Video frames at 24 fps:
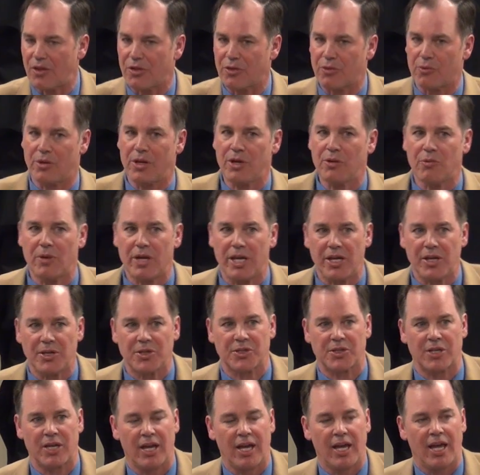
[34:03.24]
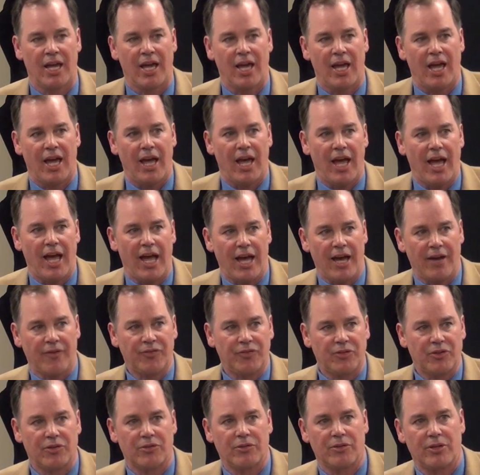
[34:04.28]
3 weeks
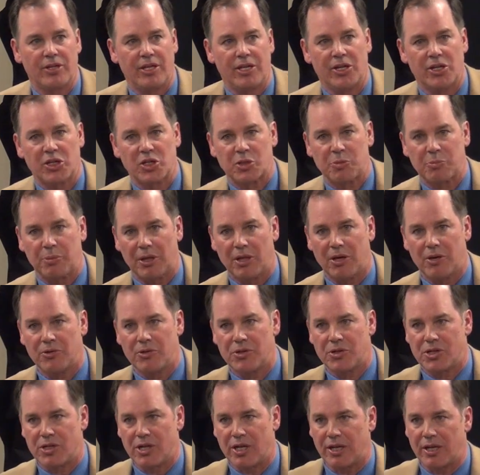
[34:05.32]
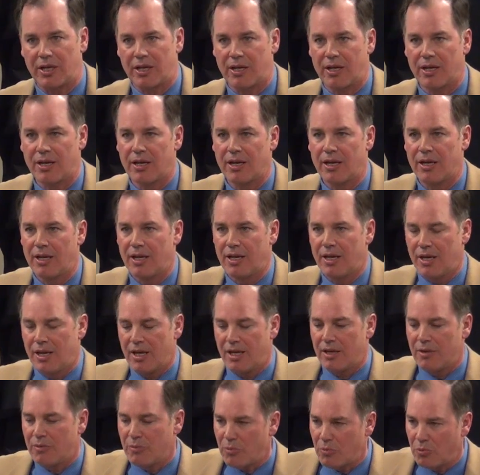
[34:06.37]
after the explosion,
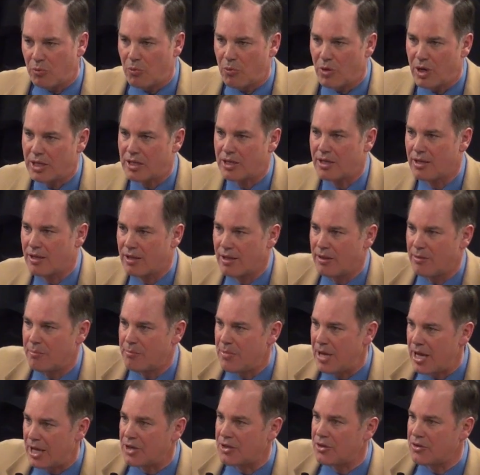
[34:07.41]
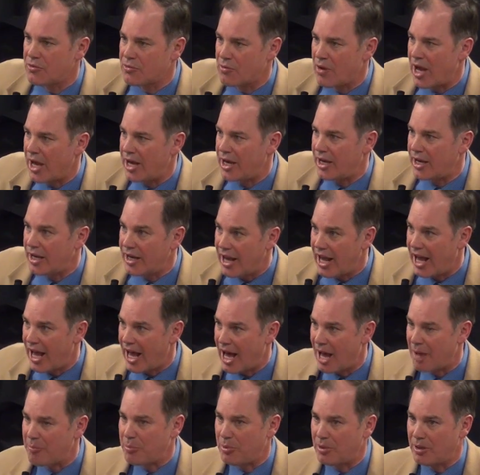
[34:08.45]
what the men dreaded
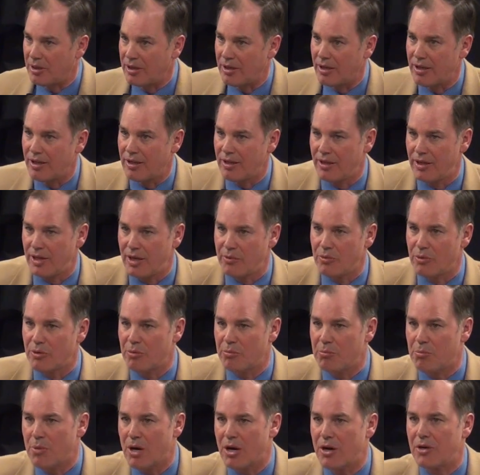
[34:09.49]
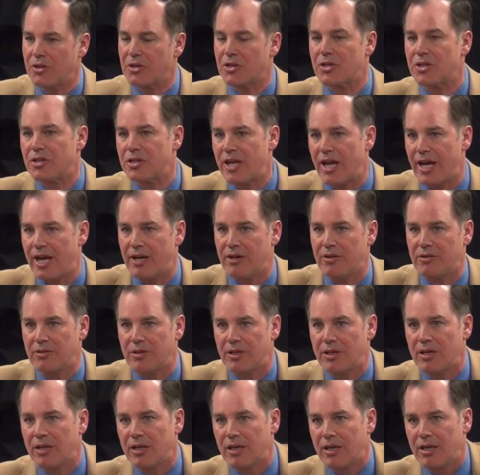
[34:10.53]
happened. They were marched
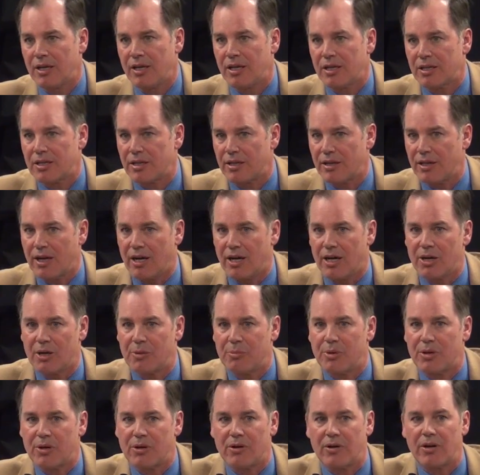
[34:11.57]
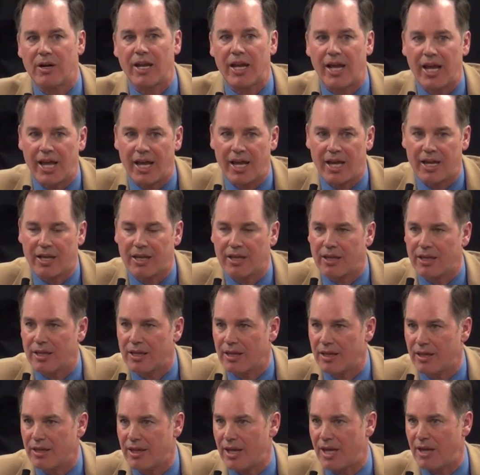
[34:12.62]
down to the harbor
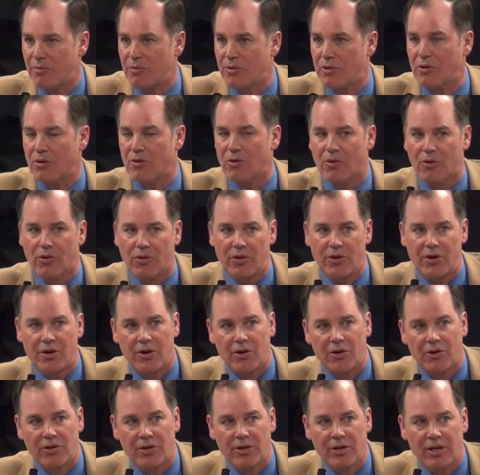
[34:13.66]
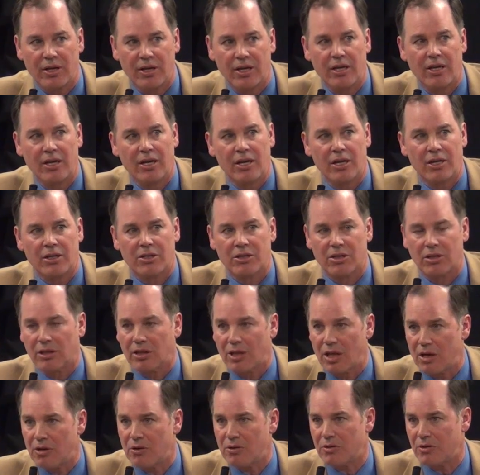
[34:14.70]
and they were ordered to
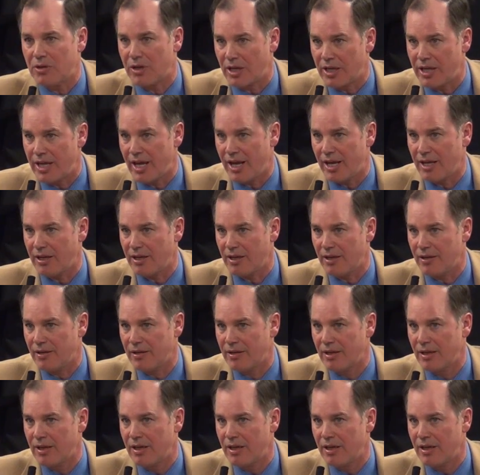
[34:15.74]
load again.